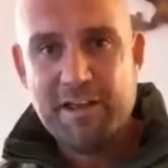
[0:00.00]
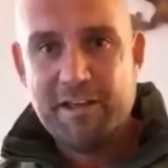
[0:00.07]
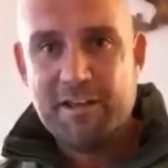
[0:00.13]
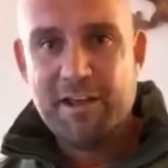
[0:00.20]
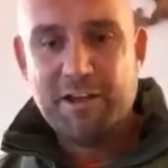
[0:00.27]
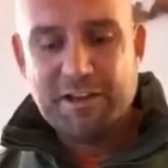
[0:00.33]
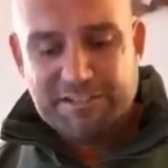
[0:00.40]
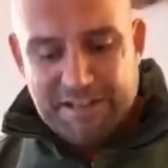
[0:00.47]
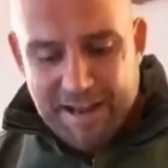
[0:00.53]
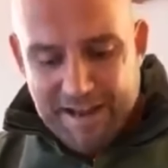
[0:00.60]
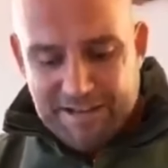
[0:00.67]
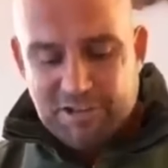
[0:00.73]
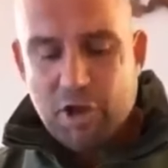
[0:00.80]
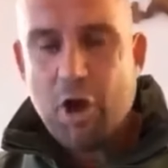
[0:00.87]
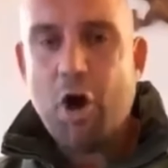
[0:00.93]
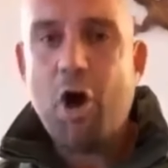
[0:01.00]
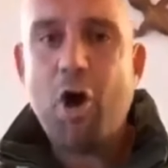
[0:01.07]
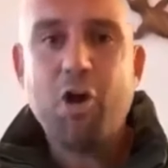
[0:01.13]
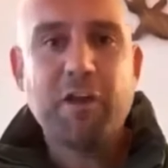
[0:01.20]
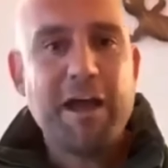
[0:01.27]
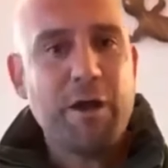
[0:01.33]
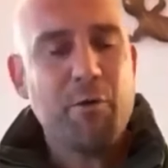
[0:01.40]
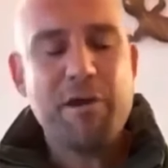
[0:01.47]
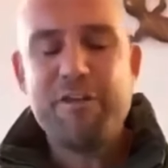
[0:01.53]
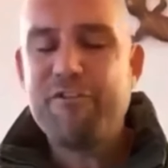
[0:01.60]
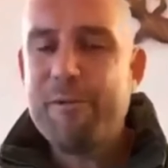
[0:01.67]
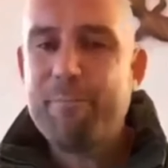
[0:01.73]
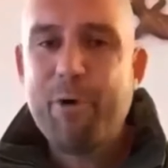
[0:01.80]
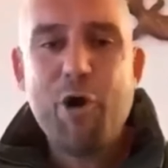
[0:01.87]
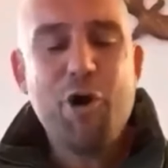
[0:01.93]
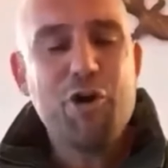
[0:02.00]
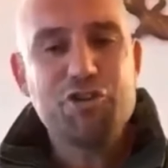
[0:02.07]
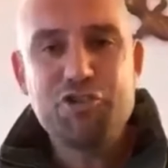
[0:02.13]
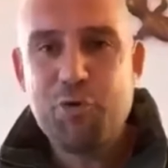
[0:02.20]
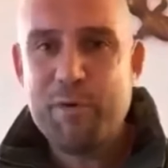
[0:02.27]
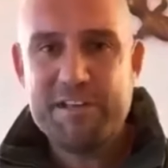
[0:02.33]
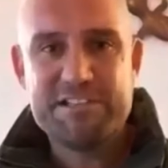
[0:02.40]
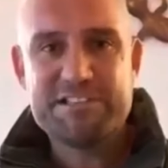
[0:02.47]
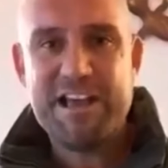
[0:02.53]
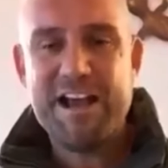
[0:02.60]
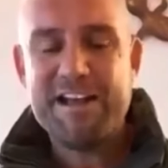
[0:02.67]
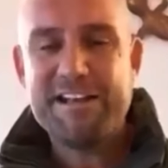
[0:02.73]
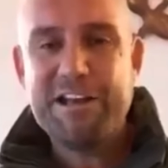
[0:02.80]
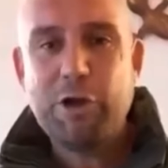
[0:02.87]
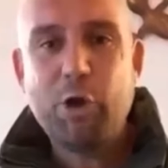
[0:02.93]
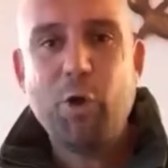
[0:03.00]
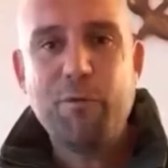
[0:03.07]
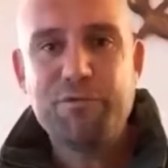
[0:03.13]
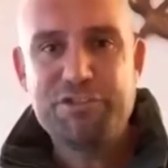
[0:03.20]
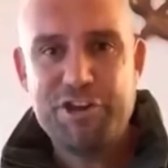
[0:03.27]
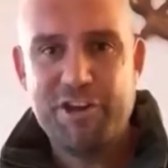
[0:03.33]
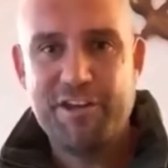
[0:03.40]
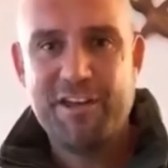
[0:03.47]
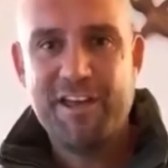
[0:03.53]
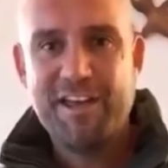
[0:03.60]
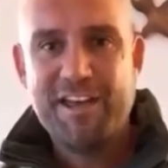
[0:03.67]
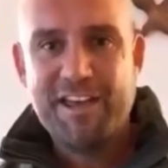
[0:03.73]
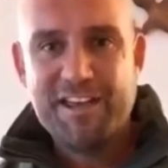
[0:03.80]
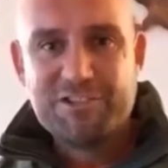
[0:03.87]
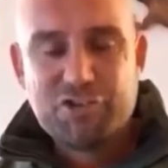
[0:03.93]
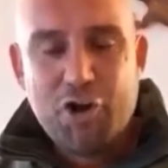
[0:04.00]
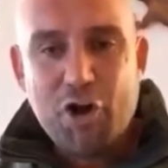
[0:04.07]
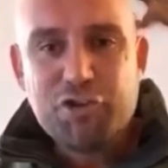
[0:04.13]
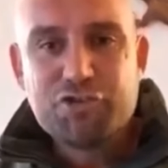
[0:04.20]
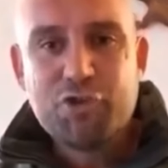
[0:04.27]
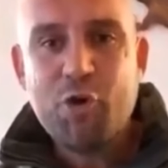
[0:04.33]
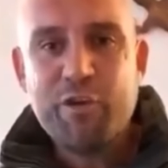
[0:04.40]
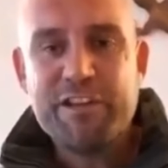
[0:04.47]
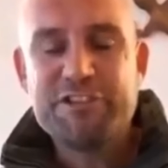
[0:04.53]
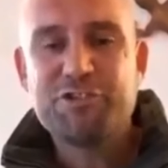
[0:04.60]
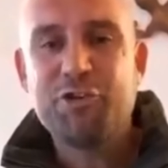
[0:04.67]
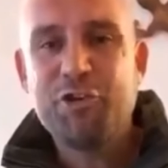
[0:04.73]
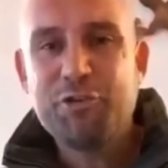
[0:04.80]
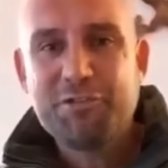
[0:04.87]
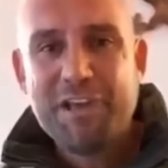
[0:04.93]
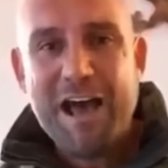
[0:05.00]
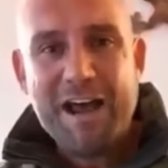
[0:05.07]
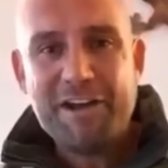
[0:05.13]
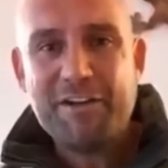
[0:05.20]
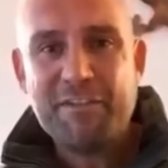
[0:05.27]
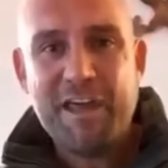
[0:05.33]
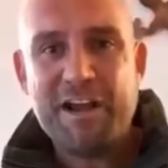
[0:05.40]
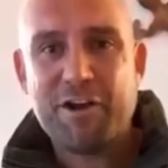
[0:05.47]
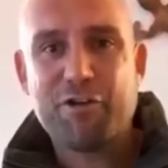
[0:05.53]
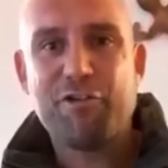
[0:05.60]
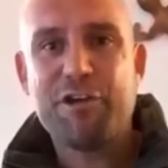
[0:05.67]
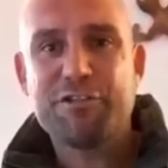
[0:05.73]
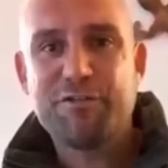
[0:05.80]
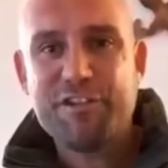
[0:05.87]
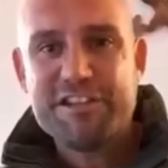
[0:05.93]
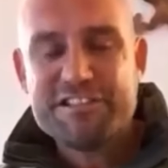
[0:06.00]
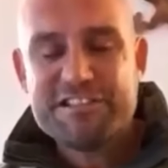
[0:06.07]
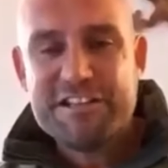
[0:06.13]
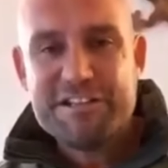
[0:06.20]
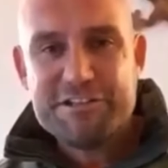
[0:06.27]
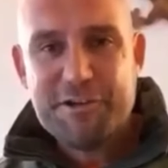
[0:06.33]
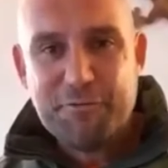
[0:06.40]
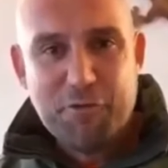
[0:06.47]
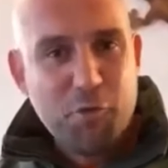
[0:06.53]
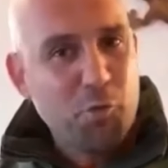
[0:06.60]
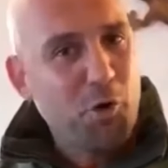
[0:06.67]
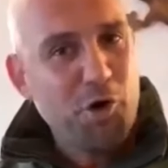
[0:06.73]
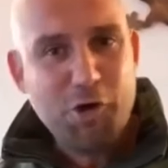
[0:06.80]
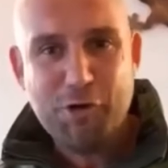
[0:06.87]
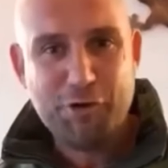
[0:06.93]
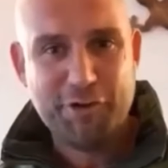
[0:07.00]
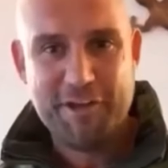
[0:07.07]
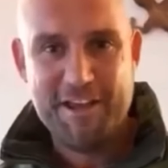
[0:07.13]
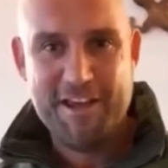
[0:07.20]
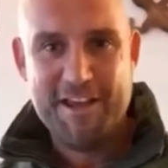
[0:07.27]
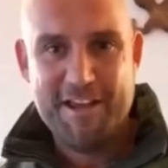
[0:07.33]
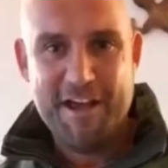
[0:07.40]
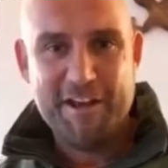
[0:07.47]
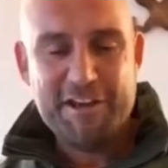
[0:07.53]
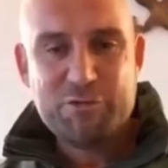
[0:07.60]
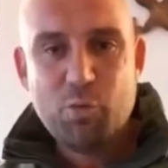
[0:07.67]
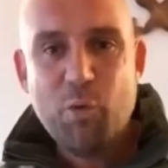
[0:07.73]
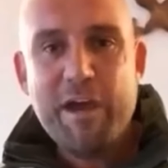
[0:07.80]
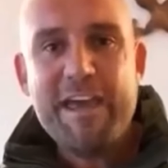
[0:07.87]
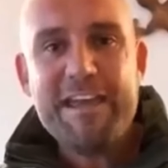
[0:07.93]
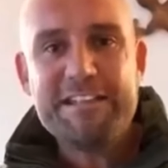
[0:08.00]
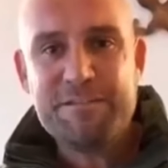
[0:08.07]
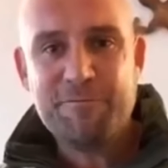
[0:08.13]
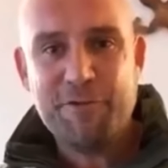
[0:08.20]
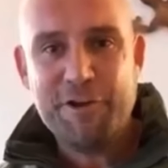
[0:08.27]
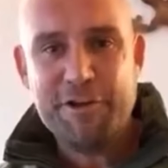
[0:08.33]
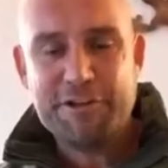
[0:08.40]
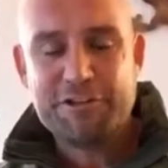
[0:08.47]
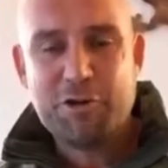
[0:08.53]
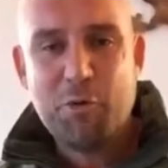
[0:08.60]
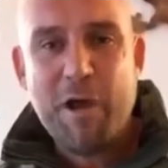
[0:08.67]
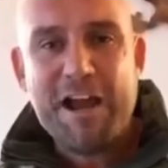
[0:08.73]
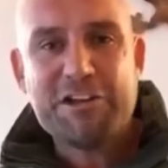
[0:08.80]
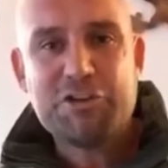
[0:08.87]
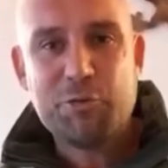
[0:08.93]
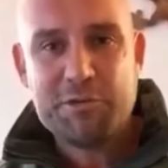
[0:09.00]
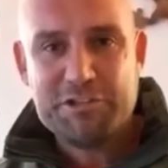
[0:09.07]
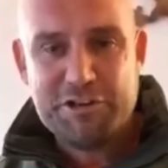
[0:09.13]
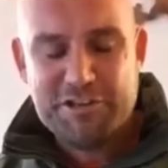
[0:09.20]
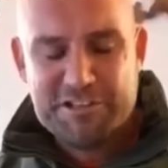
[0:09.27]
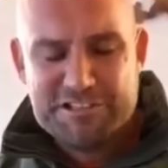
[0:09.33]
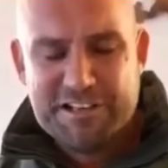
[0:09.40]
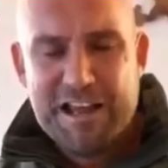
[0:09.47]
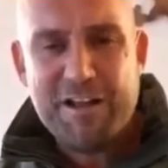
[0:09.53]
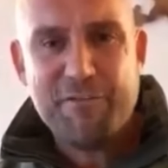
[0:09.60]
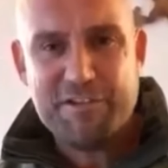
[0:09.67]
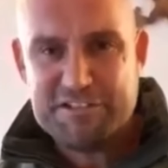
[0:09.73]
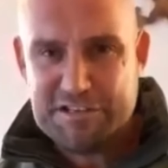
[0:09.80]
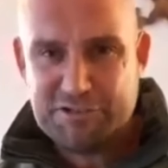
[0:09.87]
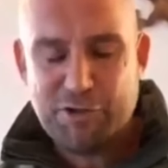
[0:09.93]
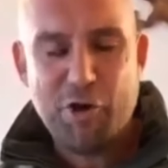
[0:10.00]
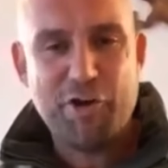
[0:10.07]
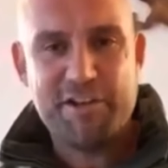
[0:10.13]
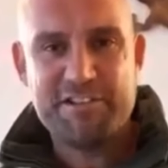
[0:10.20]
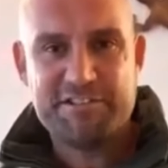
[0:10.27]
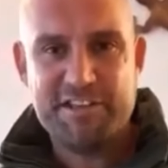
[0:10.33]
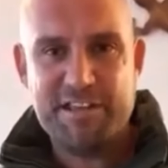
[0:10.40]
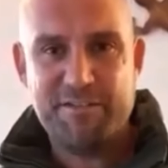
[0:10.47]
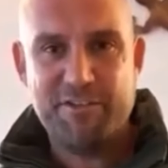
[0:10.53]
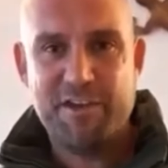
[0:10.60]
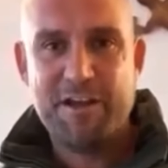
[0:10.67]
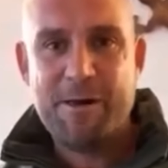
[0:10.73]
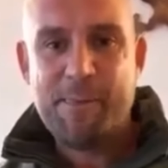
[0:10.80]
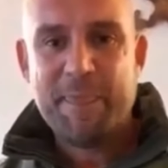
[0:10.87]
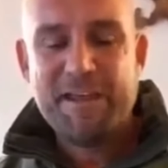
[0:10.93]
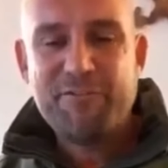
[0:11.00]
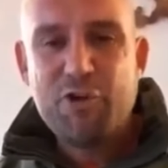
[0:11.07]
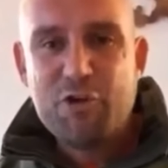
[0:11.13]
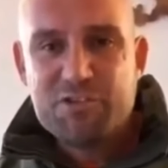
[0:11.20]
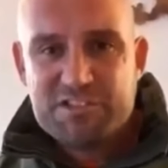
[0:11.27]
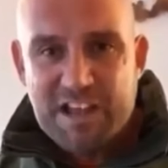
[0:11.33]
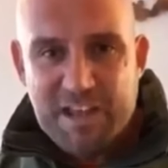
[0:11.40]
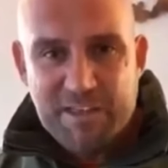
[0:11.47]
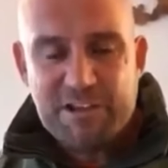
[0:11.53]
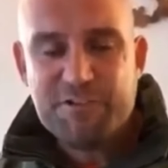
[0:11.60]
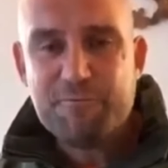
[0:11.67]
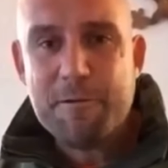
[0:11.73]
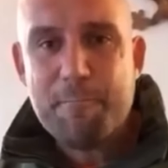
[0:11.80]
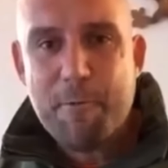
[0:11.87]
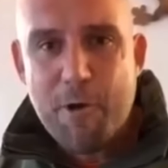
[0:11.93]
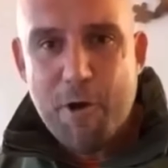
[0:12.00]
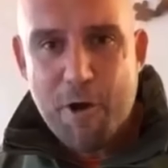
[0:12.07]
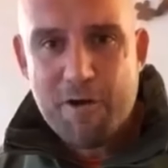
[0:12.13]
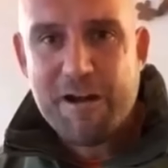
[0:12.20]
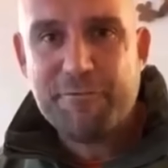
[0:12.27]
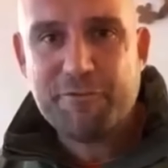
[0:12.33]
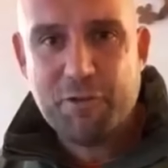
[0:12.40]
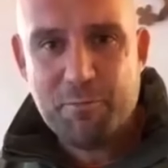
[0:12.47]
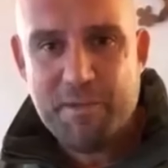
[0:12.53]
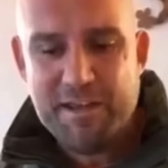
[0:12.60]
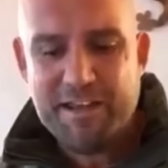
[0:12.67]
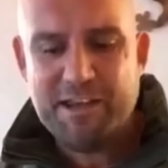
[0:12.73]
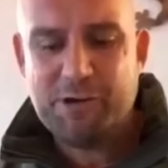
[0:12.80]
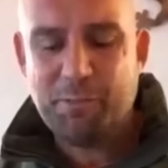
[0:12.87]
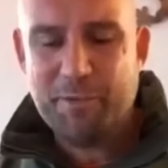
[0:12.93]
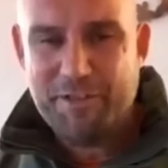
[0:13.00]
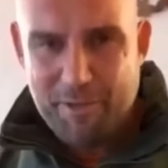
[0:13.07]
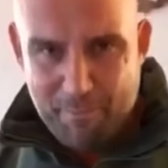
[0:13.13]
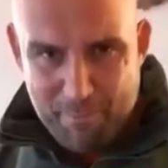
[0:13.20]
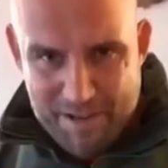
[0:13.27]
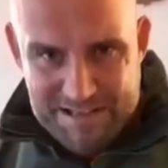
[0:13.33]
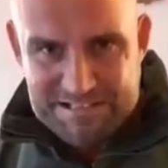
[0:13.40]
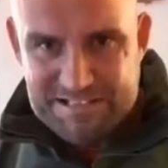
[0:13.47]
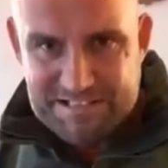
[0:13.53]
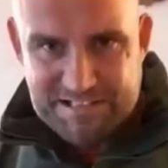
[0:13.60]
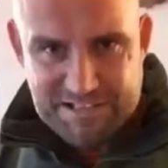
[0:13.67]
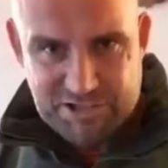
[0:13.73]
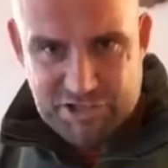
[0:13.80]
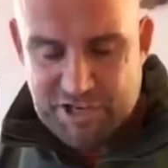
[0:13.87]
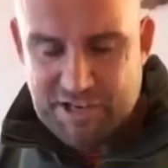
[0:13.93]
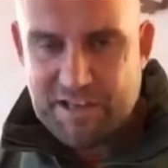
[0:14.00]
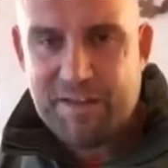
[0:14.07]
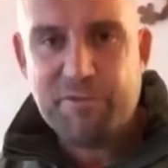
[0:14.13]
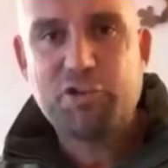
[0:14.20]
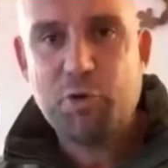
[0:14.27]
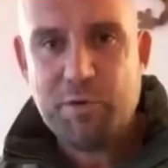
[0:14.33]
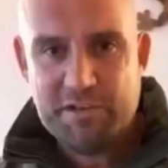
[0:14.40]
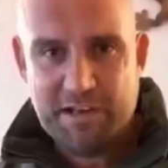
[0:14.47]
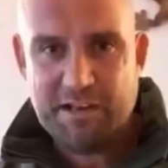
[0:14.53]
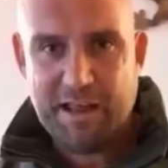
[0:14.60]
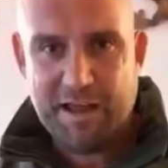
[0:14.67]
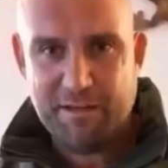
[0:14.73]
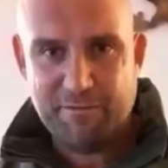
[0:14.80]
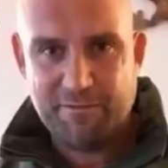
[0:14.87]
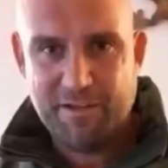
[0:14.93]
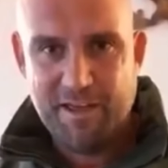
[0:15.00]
He takes it all out. He repairs you inside. He loves you. He's God's only Son who died on that cross for the sins of the world. And He's waiting for you to act you into His life as His Lord and Saviour. If you say this prayer after me, it'll be the best decision you'll ever do in your life.